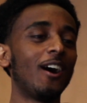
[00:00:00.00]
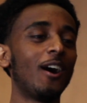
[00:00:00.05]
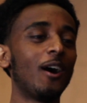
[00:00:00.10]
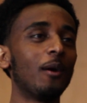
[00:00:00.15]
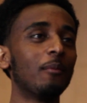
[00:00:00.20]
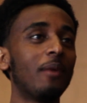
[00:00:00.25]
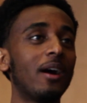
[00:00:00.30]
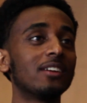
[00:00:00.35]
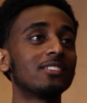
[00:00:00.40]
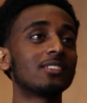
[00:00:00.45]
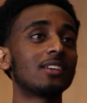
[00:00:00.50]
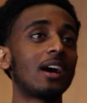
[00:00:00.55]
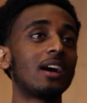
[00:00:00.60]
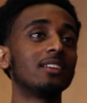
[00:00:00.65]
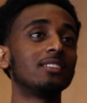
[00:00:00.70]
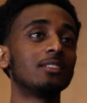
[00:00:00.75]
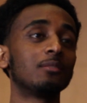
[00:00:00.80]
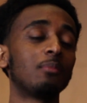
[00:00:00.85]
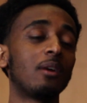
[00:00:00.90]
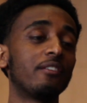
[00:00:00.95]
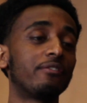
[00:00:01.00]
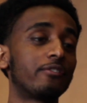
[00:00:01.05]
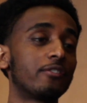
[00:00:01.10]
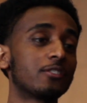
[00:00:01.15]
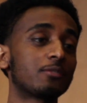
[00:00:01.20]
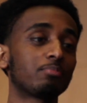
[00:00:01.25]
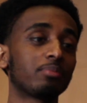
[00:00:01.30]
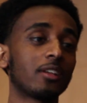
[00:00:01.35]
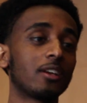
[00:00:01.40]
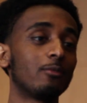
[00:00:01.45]
I did my
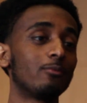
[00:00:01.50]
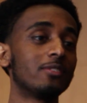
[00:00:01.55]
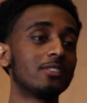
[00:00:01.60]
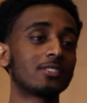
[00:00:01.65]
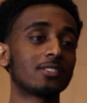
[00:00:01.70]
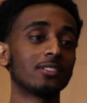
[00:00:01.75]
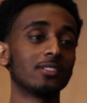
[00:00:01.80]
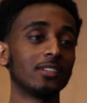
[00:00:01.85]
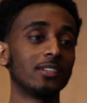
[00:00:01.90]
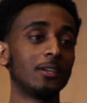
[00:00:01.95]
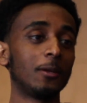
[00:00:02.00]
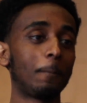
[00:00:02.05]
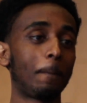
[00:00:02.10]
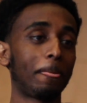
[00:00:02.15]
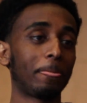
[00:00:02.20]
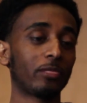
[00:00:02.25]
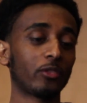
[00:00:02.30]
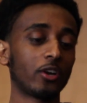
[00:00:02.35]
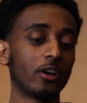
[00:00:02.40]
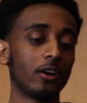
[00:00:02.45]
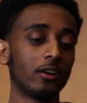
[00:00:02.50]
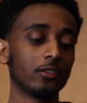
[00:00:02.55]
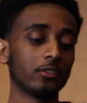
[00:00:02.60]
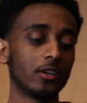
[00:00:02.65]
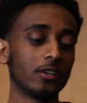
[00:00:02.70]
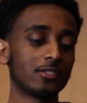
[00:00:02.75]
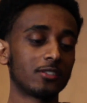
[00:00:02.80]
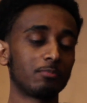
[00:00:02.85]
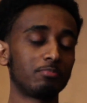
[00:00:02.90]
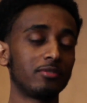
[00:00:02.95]
first play recently
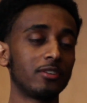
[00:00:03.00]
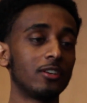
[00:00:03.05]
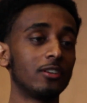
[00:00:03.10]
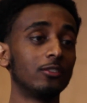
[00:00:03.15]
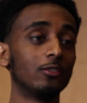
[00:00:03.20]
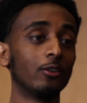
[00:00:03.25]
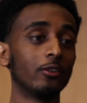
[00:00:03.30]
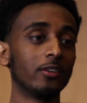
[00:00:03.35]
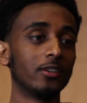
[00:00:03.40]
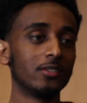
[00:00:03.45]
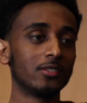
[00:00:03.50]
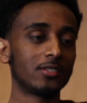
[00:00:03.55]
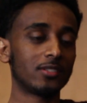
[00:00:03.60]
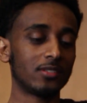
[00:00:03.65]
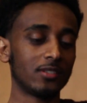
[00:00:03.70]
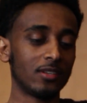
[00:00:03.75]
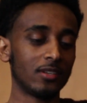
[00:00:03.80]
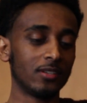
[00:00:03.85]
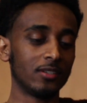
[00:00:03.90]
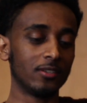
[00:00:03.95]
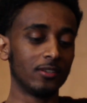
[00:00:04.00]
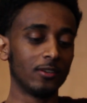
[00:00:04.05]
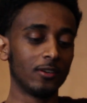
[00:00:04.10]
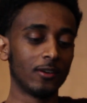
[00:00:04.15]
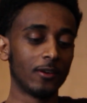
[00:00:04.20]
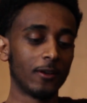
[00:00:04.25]
called Superior Donuts, and